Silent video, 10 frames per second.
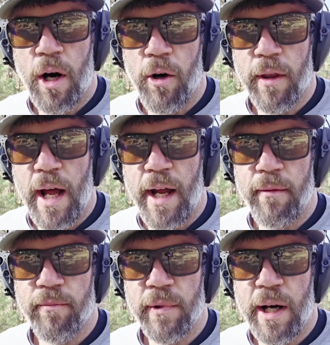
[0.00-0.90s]
and all of
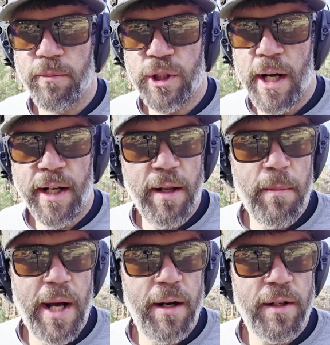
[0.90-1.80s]
that. I'm trying to
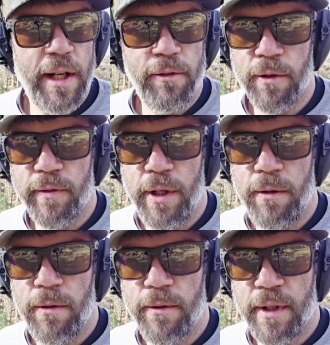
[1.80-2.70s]
get better at these
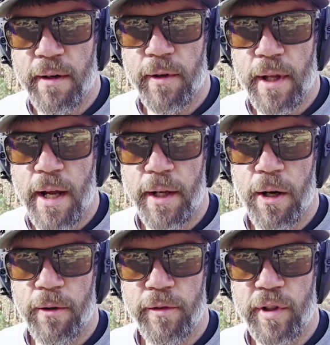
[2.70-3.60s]
reviews and
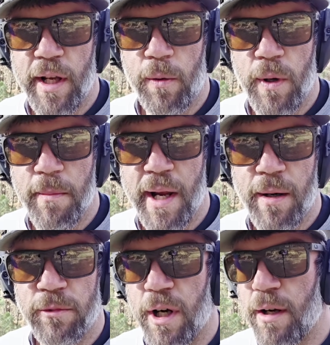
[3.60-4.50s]
everything. Y'all just stick with
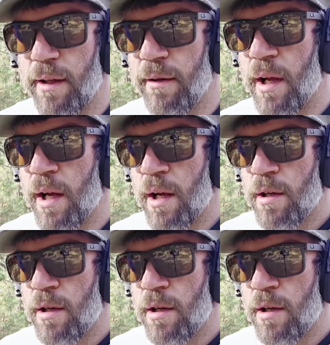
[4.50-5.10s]
me. I'm learning.